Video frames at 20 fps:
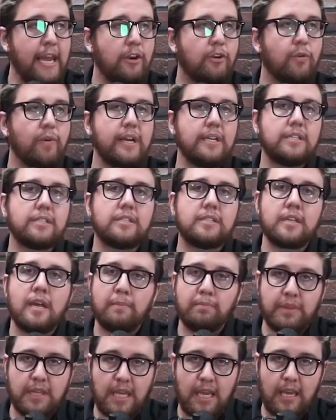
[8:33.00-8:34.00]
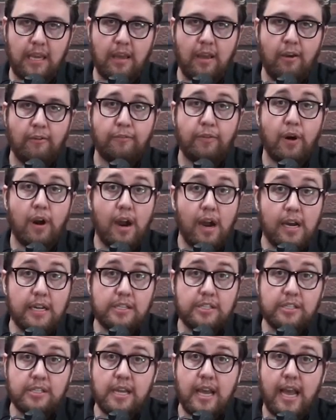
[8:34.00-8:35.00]
and create something for
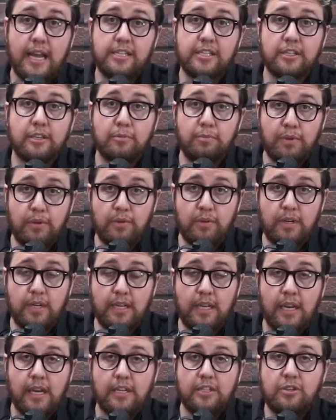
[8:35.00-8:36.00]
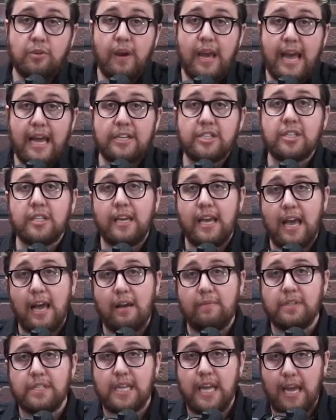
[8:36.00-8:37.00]
us as a community to actually
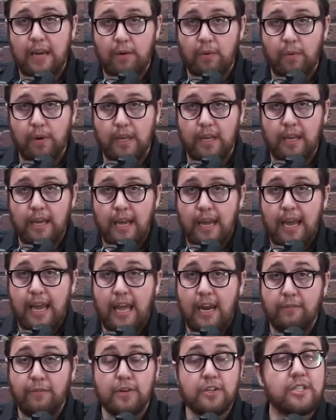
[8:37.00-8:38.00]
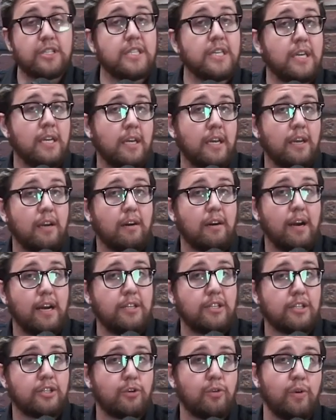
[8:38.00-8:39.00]
have as equity. And if you're sitting here
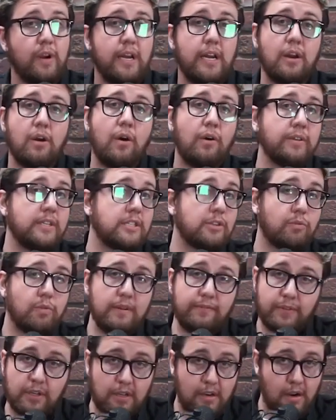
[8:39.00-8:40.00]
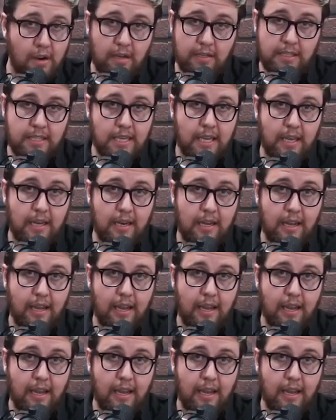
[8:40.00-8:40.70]
and just creating all this grifter content,